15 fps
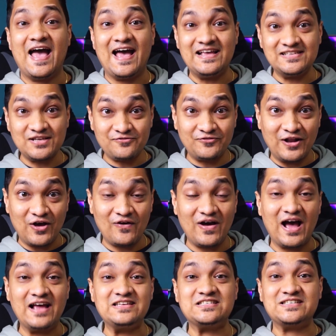As of now,
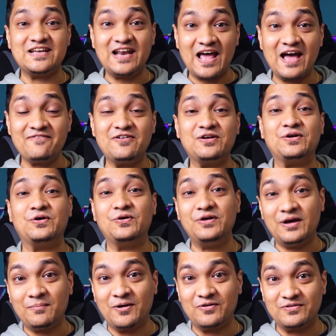I still have a good
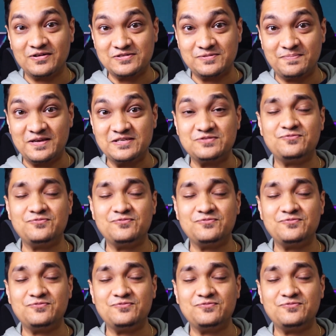amount of space